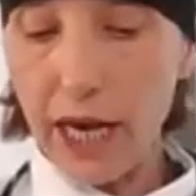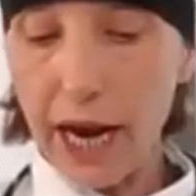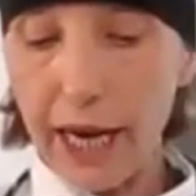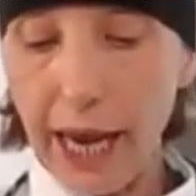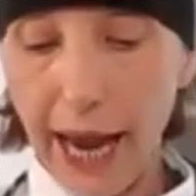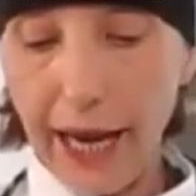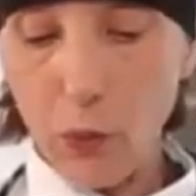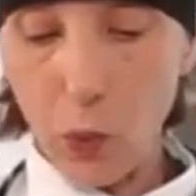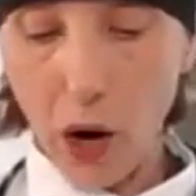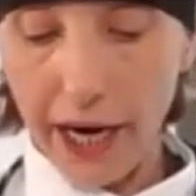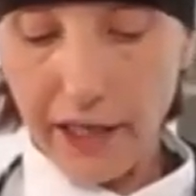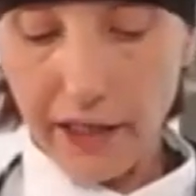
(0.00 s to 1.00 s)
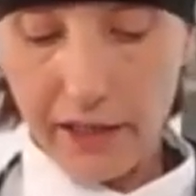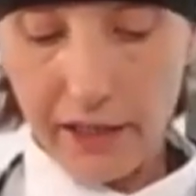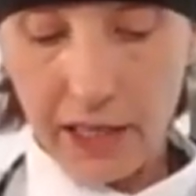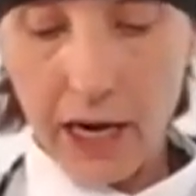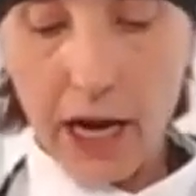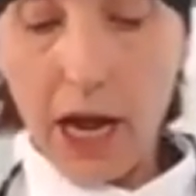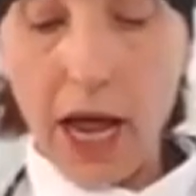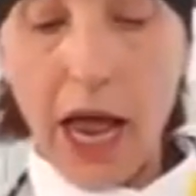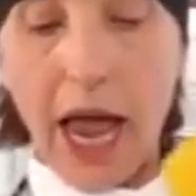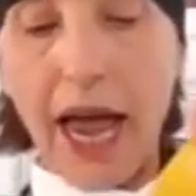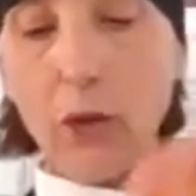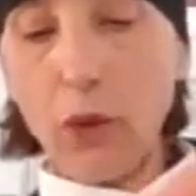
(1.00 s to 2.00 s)
take egg whites
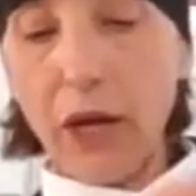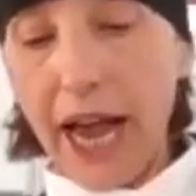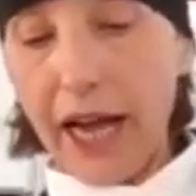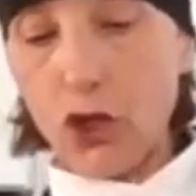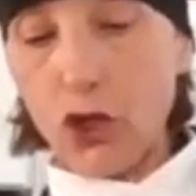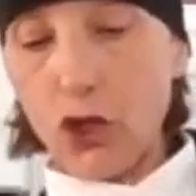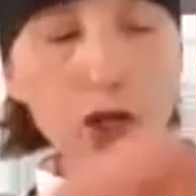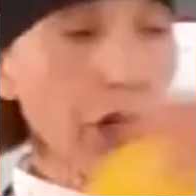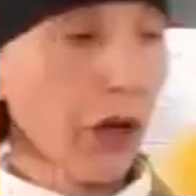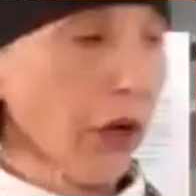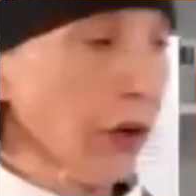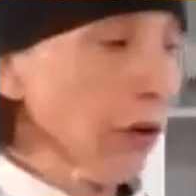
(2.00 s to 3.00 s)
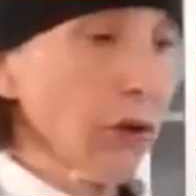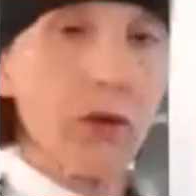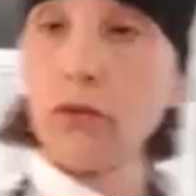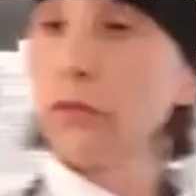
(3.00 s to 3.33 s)
and we add sugar